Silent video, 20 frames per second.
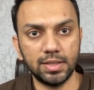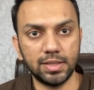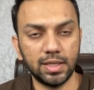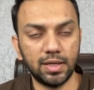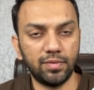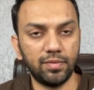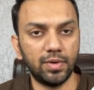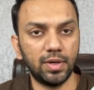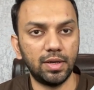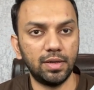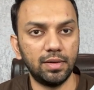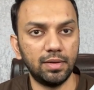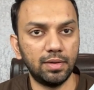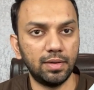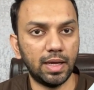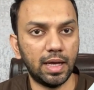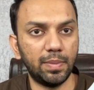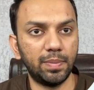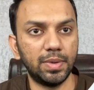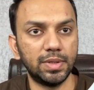And what
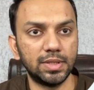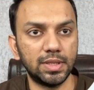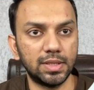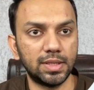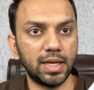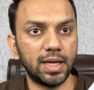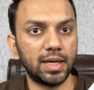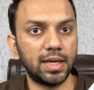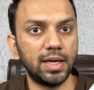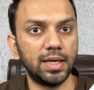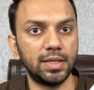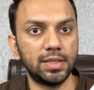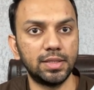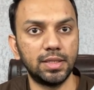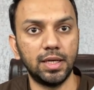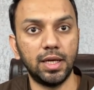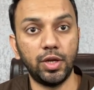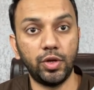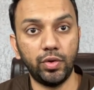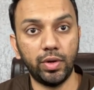happens is, like, let's
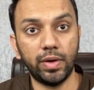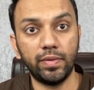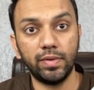say you have